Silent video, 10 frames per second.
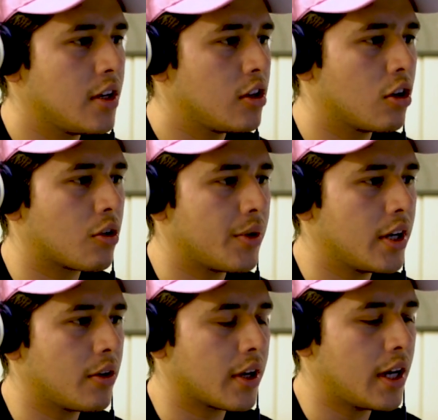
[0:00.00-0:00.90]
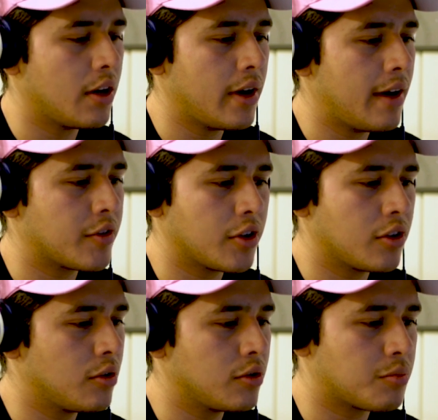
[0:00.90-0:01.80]
You'll create your account. After you
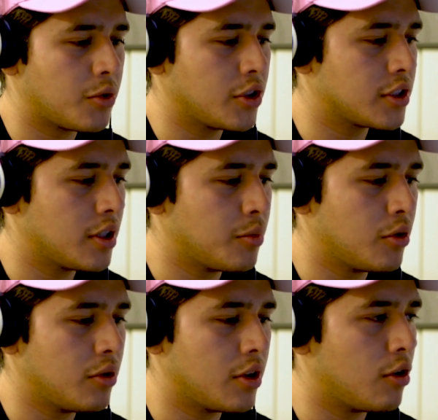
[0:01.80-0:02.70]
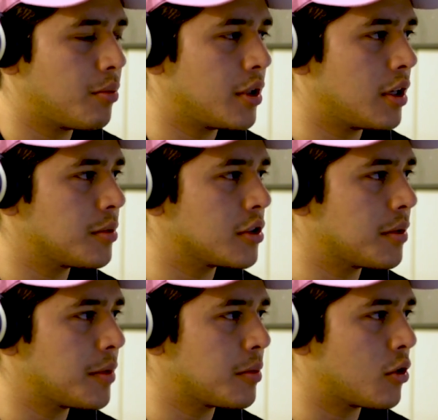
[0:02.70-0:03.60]
do, it's pretty simple. It'll open up to
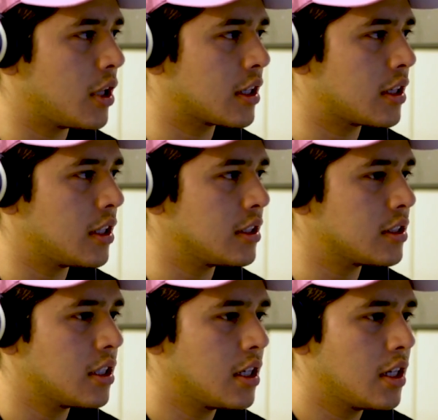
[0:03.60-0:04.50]
something more like this.